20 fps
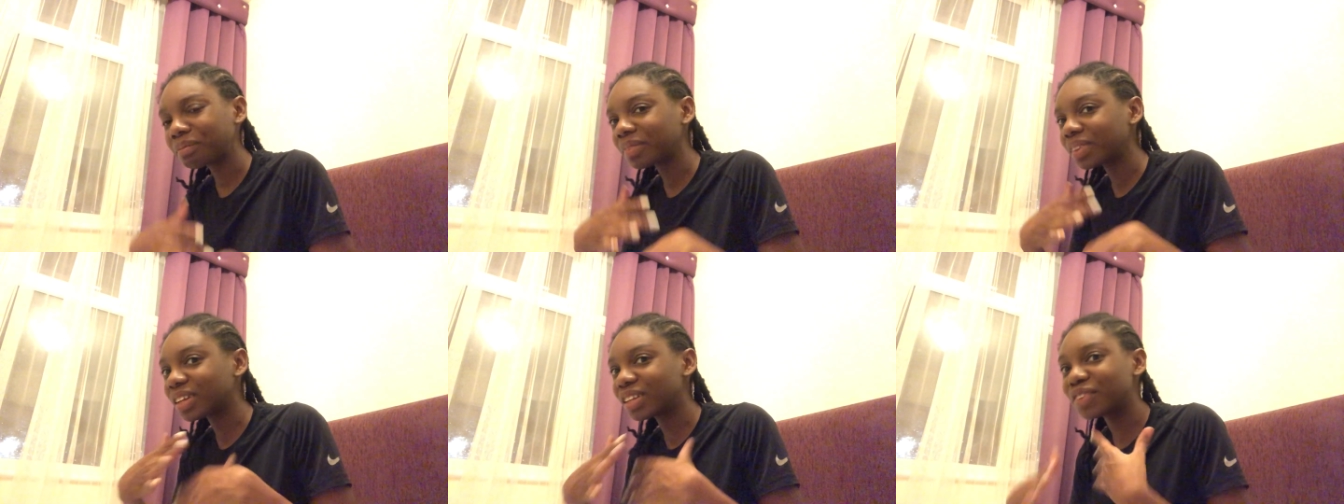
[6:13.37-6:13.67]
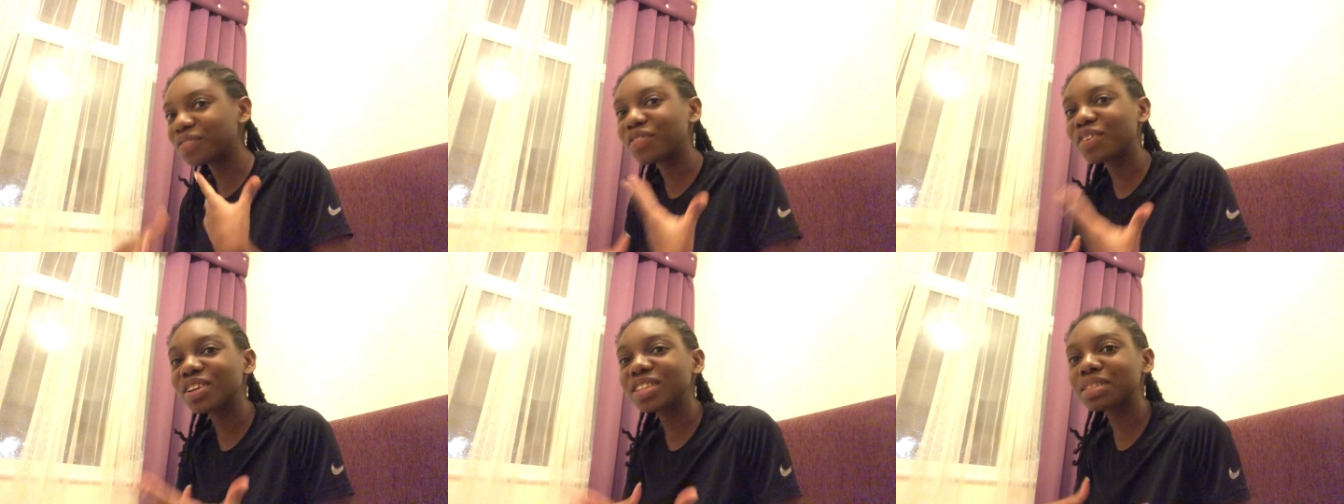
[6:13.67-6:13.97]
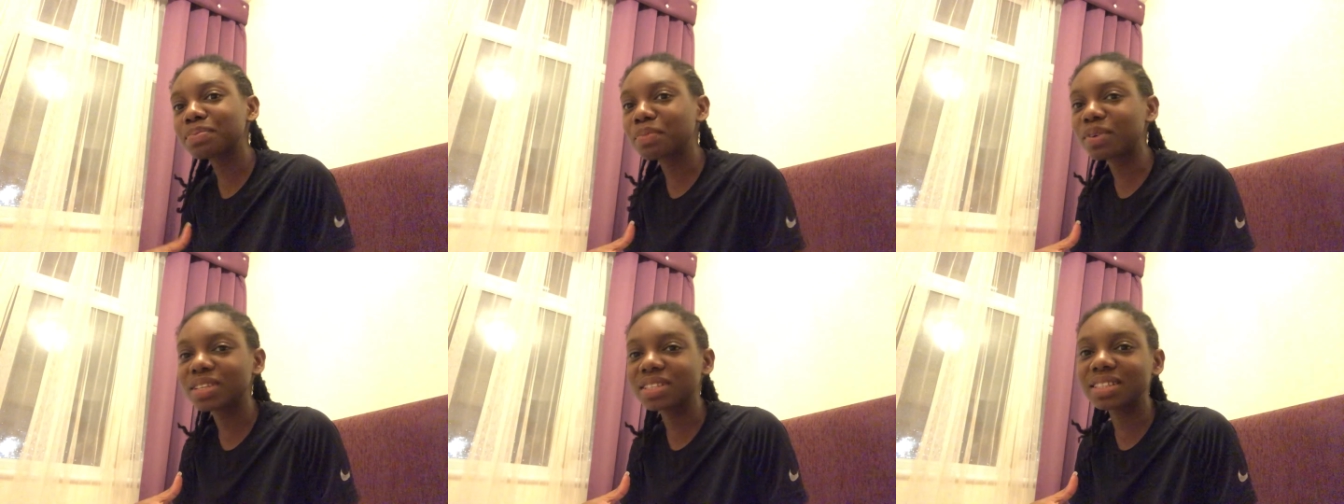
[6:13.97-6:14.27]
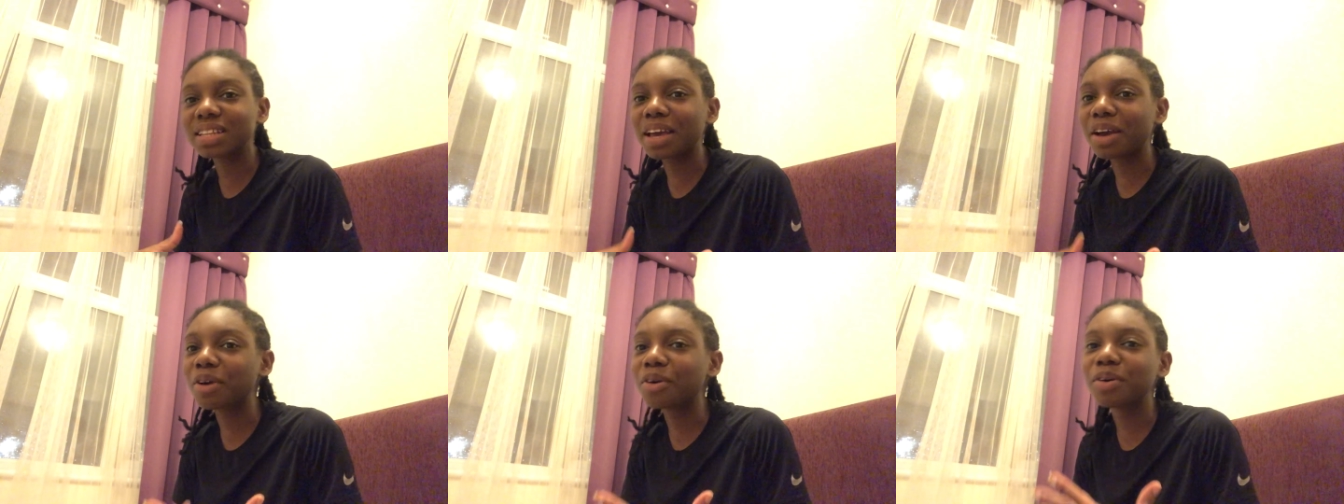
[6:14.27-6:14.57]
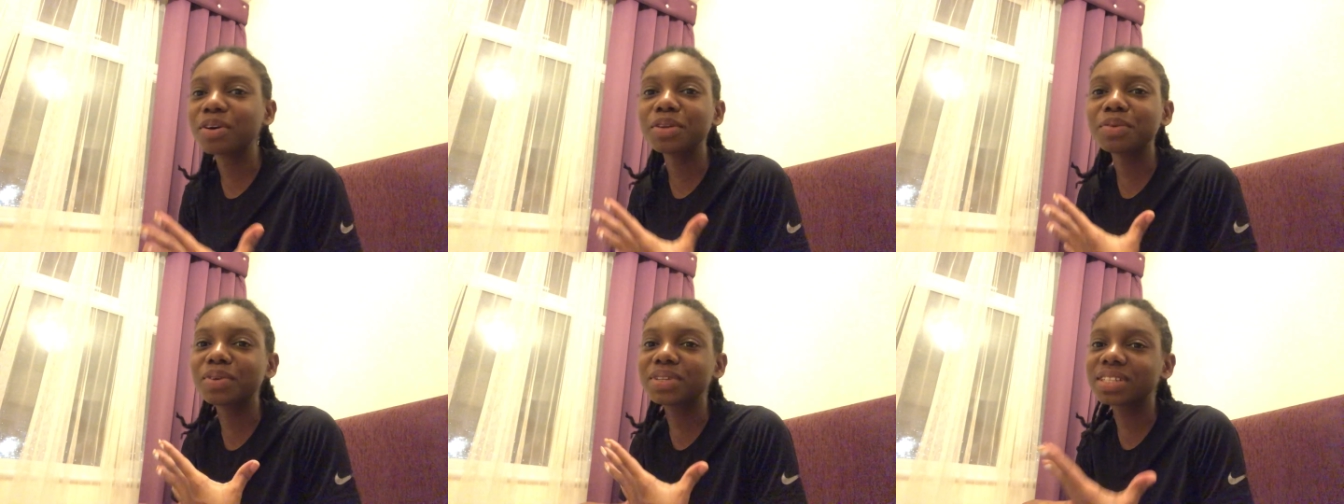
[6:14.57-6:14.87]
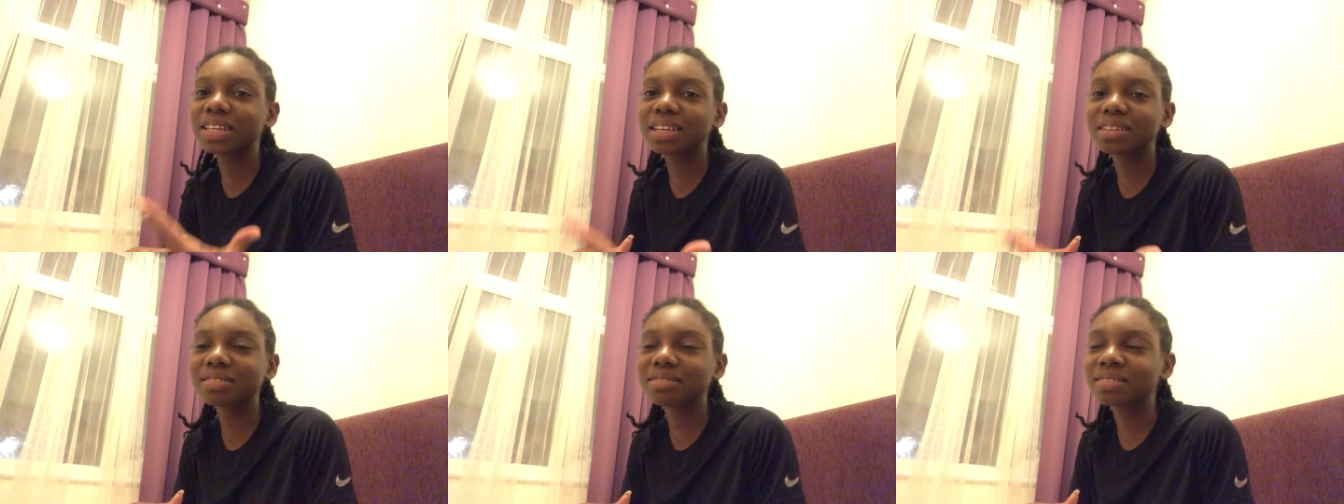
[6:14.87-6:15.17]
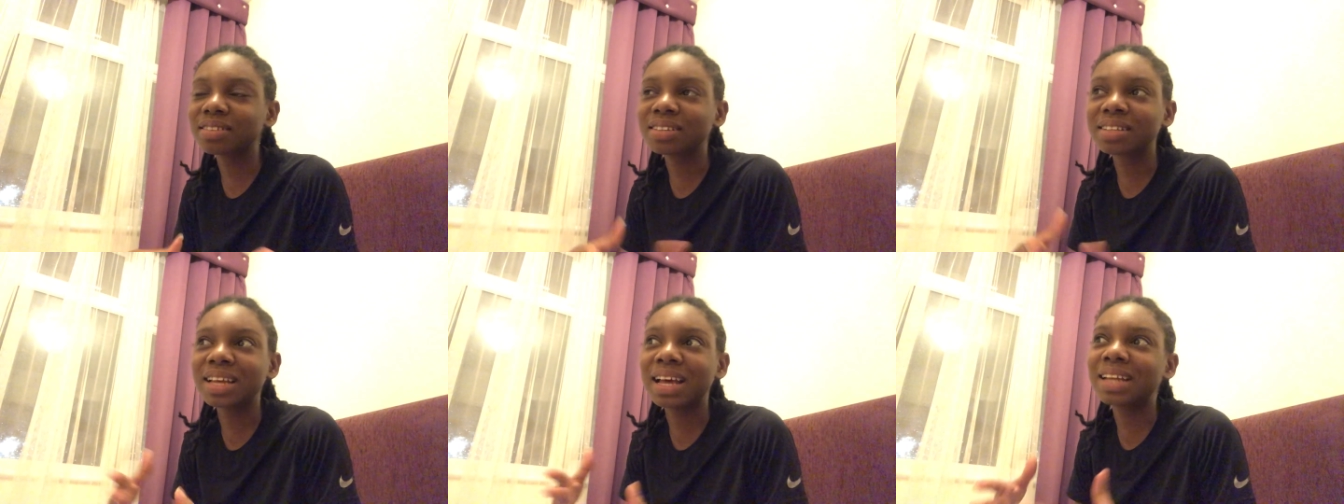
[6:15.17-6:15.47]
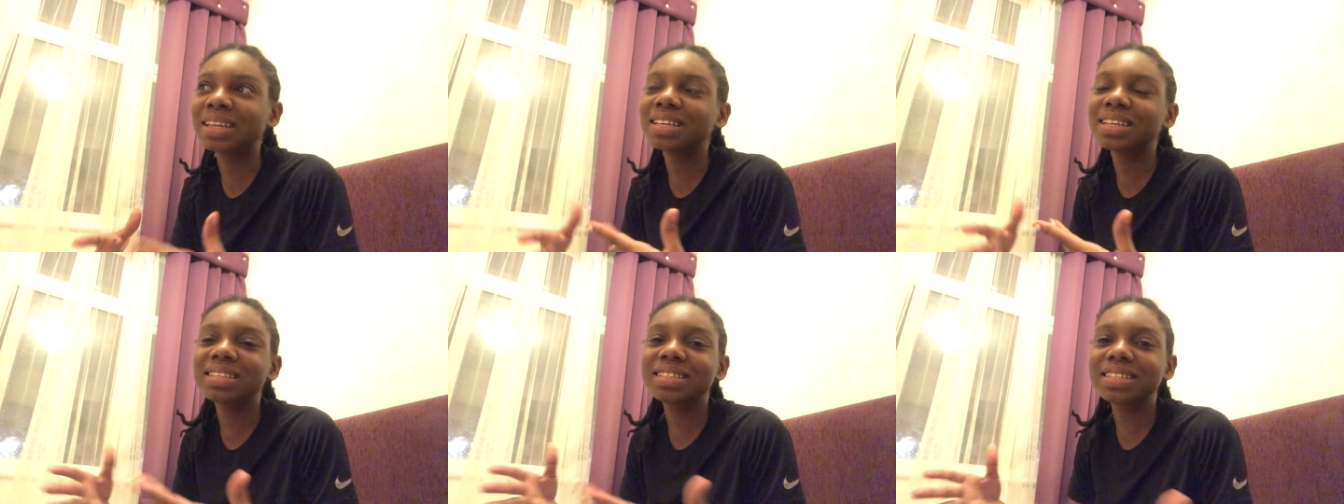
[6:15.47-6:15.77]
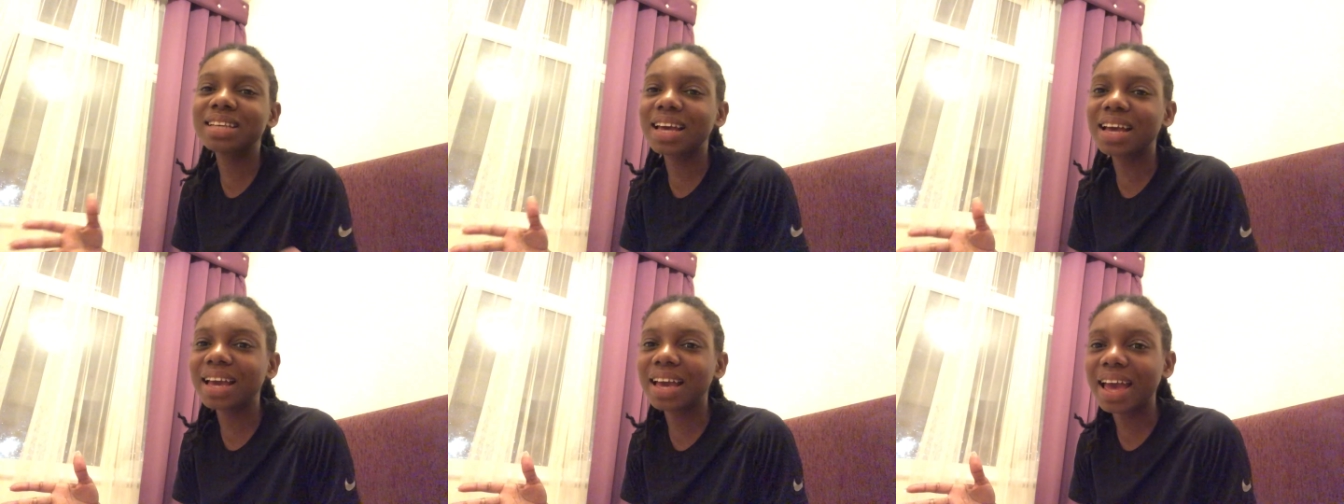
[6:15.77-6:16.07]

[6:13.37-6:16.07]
The first person I called, it was an Indian